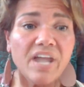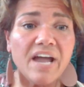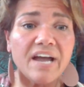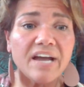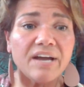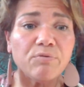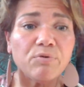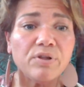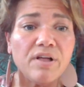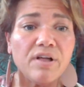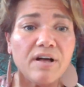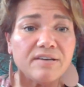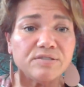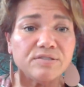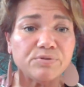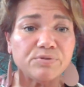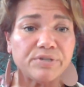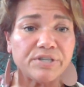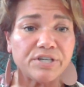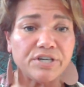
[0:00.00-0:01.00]
I will
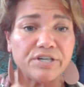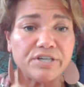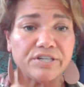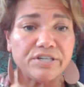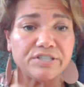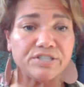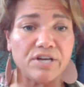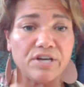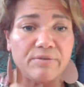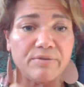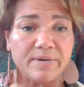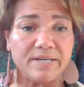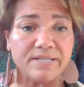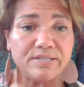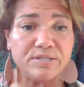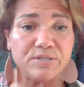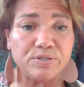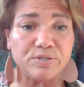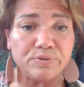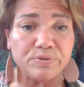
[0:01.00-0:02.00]
also encourage all my
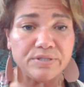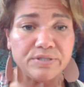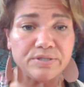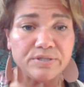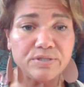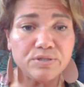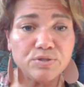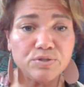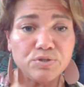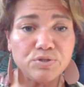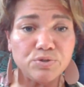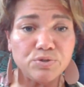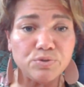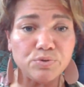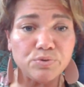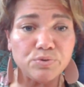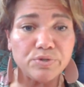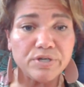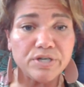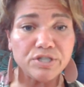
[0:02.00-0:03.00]
students
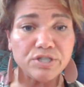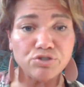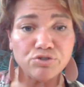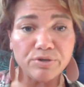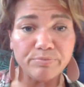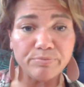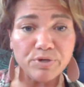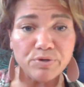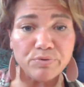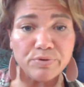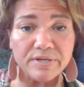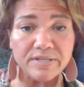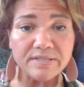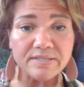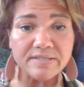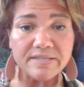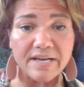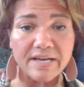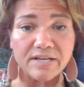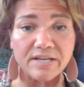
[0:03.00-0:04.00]
to contribute
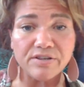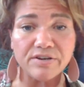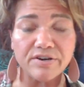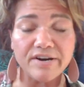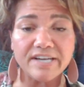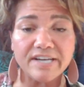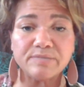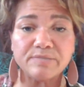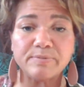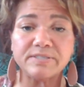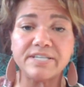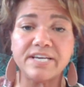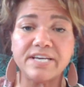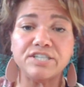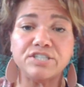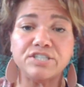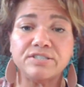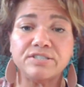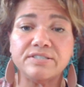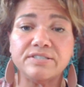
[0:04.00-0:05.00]
and set clear
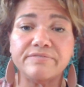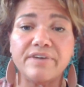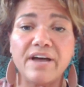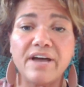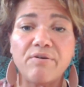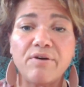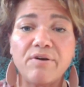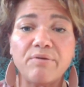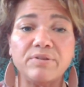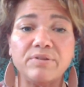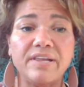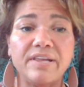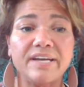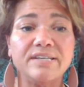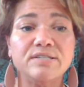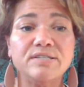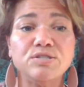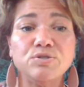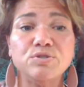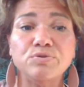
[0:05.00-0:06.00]
expectations of how I would
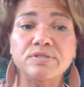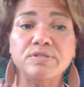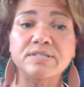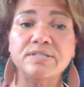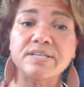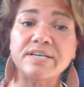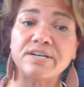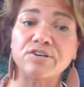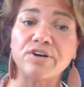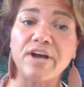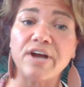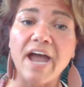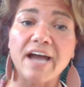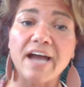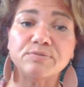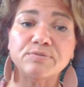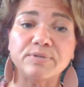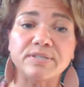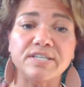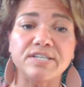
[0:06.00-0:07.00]
like students to
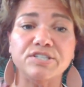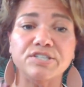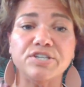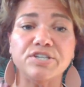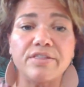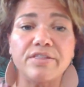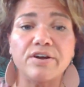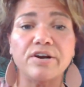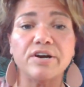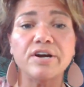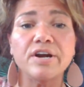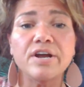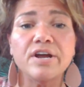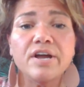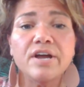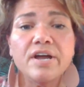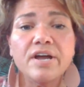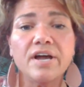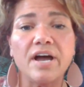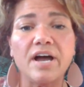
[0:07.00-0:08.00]
interact with each other
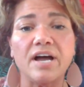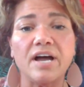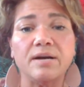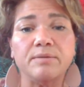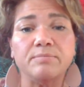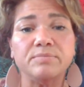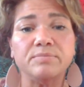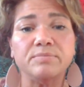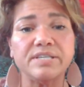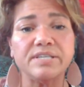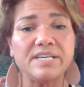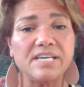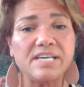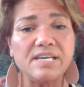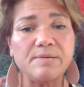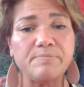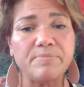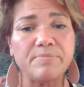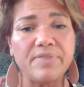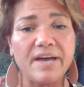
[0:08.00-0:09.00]
to
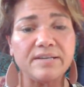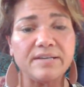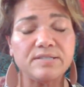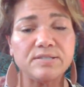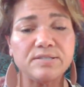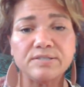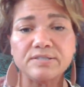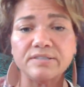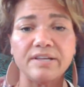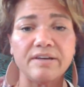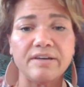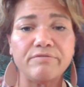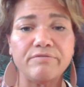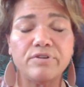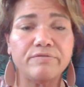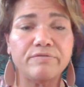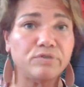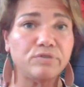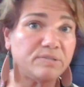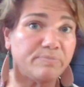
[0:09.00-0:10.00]
keep that certain
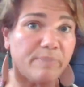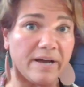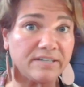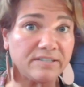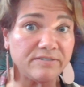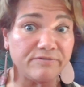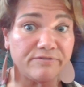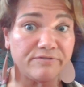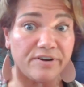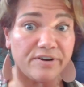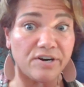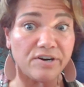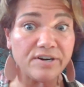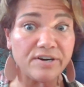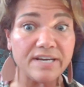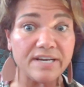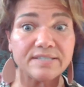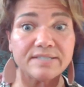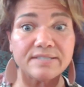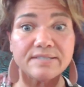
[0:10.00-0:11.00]
level of respect and
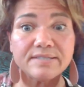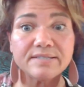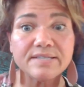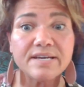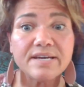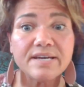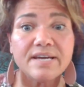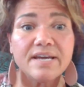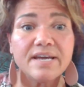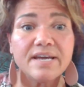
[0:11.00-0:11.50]
fairness.